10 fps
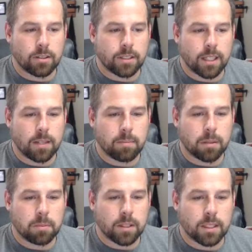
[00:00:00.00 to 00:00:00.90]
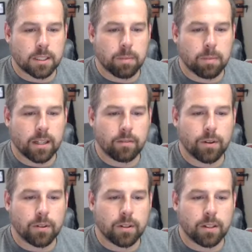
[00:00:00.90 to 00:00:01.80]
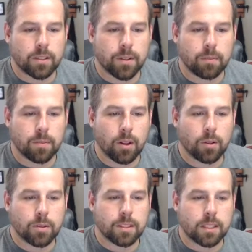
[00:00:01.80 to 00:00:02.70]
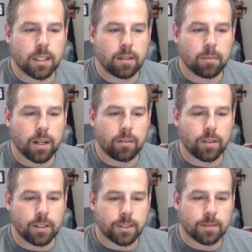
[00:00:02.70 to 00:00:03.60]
to keep up with a spike in phone calls from those seeking benefits.